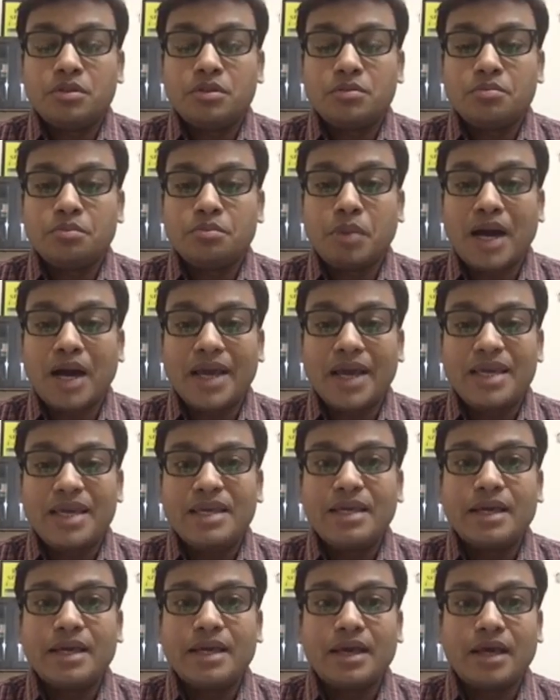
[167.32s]

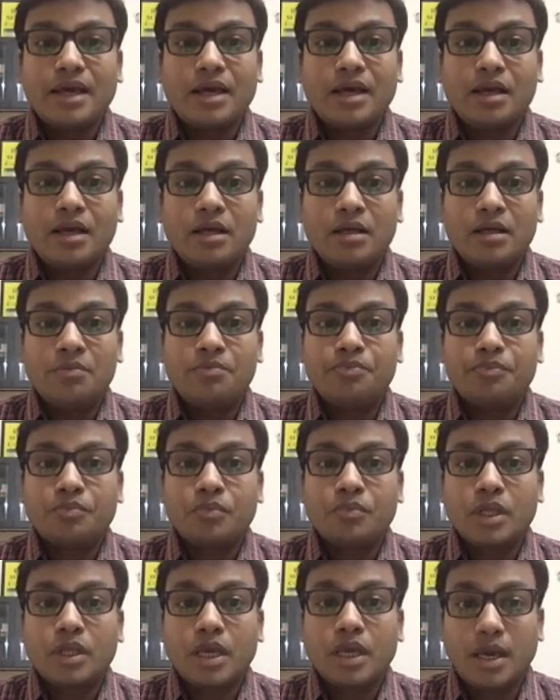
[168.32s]
buying
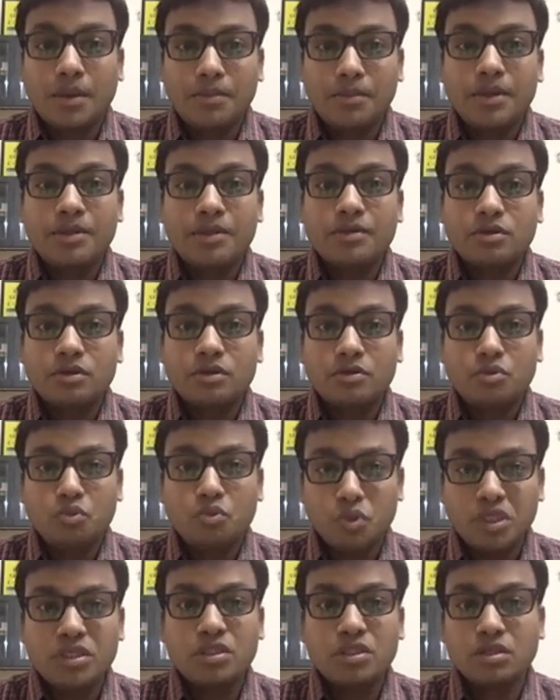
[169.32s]
habits,
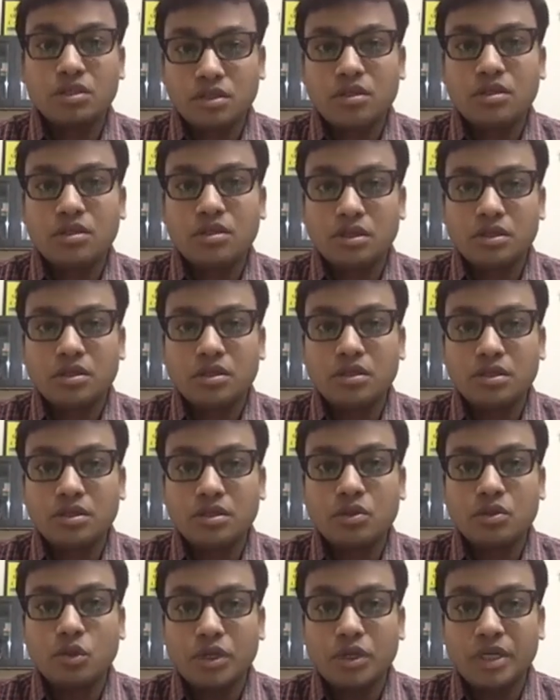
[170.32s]
which is
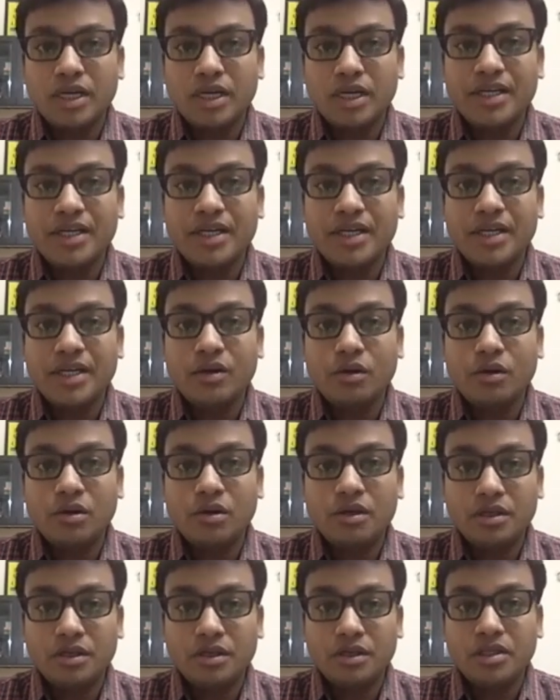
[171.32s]
correlated or
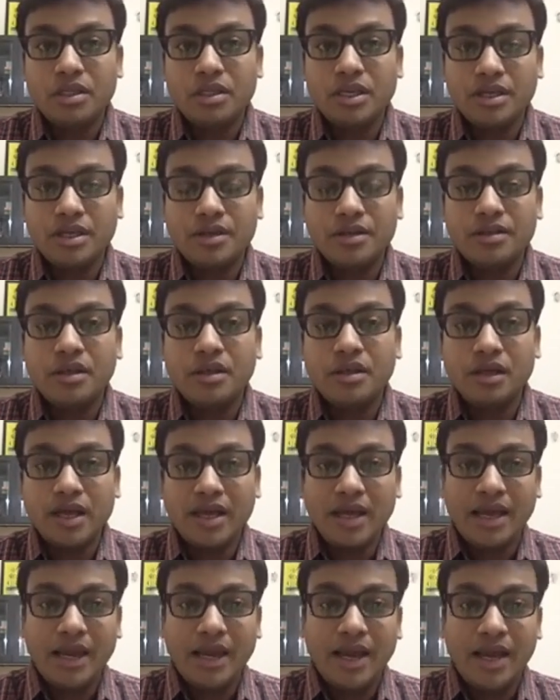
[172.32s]
they're in the
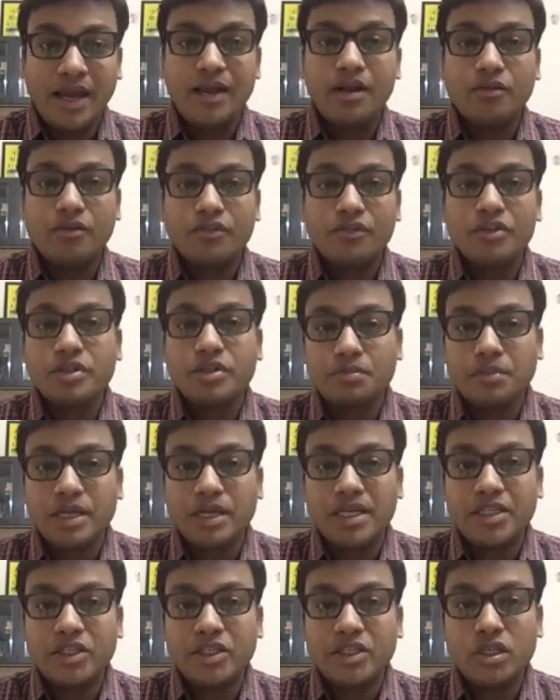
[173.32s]
end of the
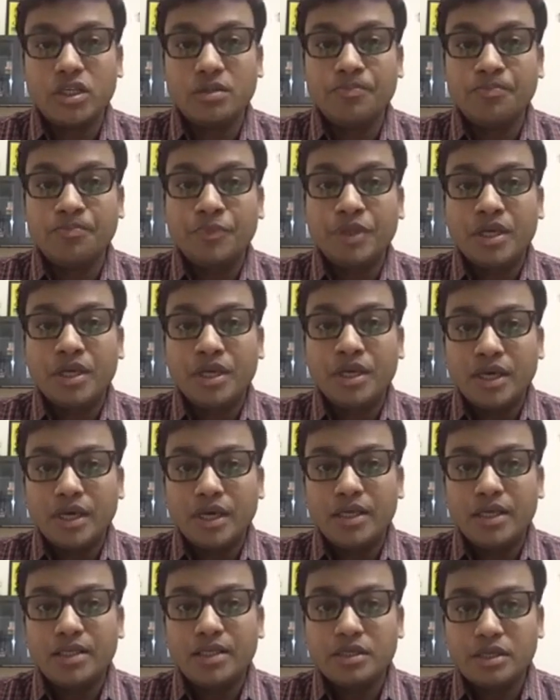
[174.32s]
supply chain,
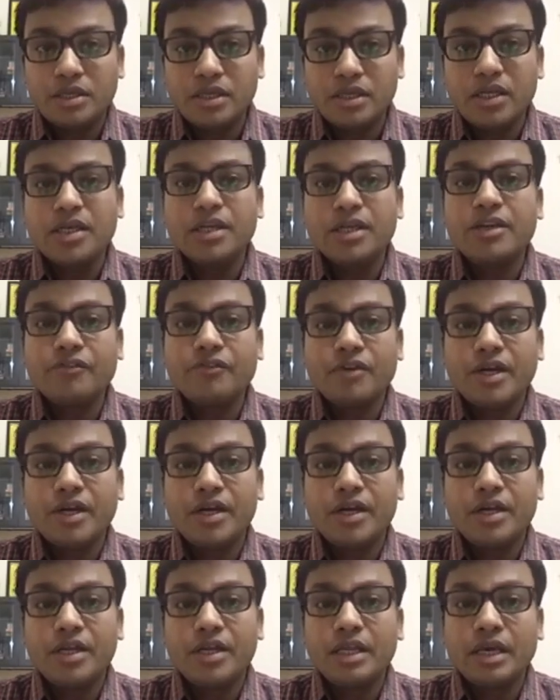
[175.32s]
is really
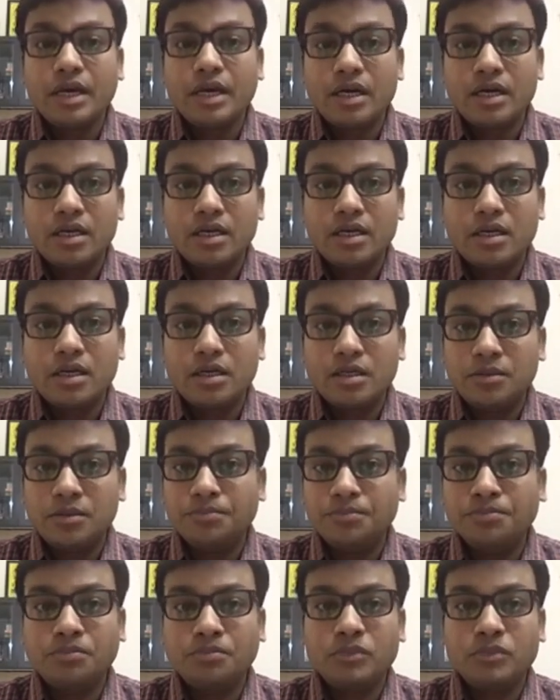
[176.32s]
different. They are